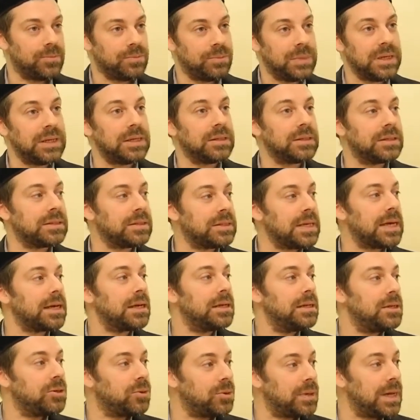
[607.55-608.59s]
Meaning the
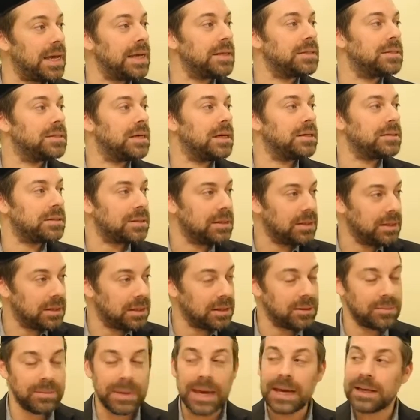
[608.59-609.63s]
second he creates us,
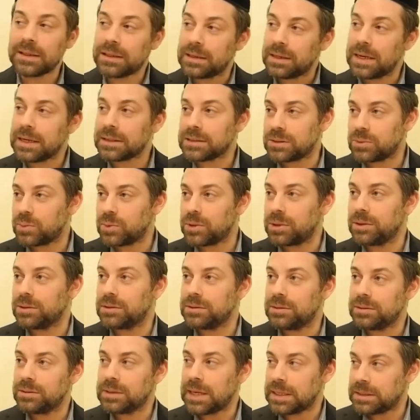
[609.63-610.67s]
he'll make the next
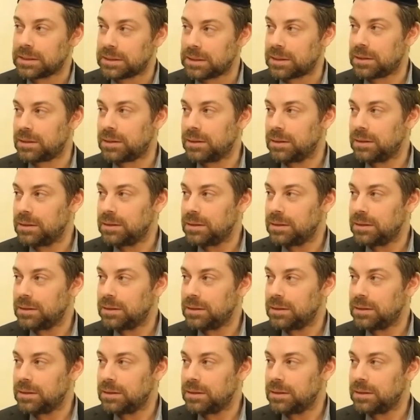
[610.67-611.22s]
world. That's it.